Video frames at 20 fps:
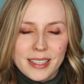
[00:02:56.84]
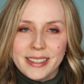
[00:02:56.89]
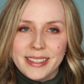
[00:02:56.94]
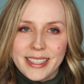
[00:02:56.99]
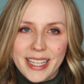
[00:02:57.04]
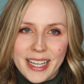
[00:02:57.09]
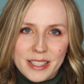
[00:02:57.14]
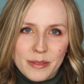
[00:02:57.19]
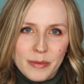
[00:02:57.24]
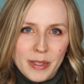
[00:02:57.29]

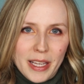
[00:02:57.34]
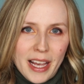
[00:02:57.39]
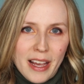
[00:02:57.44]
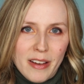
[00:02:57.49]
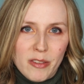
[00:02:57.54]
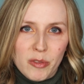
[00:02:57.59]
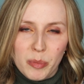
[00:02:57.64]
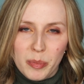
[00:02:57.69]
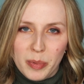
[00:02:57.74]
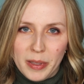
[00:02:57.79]
Next, we
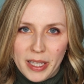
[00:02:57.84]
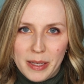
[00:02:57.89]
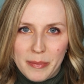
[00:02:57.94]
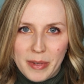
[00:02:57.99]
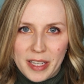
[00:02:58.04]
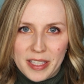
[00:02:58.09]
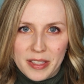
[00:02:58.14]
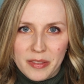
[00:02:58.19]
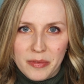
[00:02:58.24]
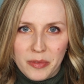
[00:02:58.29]
have Play
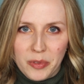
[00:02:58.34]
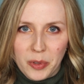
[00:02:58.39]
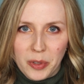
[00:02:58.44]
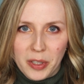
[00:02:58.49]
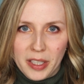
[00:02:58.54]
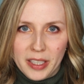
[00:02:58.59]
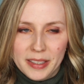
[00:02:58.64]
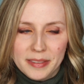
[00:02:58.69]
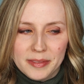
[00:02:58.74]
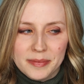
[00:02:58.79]
by
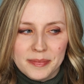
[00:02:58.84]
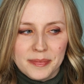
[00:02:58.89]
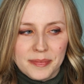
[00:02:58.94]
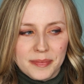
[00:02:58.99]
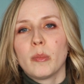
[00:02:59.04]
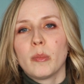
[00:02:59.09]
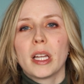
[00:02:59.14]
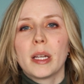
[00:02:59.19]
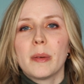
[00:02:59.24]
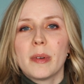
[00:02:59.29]
Sephora.
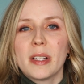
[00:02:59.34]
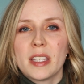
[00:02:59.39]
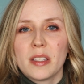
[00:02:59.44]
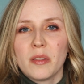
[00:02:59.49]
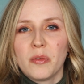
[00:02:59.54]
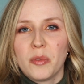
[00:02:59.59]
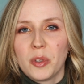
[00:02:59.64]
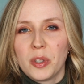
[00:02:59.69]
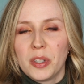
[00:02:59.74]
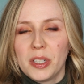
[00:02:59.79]
Play by
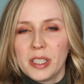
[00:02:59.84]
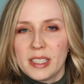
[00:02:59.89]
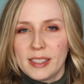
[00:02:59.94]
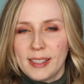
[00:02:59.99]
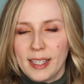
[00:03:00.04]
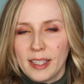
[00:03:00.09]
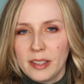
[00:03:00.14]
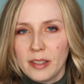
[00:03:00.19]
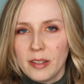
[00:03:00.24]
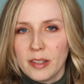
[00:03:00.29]
Sephora is
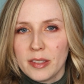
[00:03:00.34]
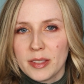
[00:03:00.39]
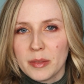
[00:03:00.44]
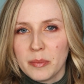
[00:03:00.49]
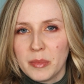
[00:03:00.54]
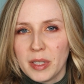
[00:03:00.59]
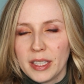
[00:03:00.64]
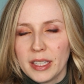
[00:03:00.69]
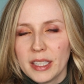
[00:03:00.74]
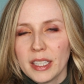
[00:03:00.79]
$10 a
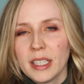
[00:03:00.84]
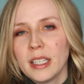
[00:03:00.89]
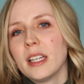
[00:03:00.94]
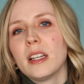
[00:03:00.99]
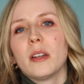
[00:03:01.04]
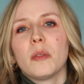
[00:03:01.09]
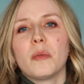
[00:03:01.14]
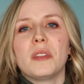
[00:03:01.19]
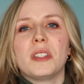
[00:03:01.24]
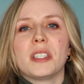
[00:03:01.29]
month,
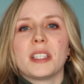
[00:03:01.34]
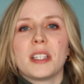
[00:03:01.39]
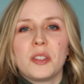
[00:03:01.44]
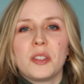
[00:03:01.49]
which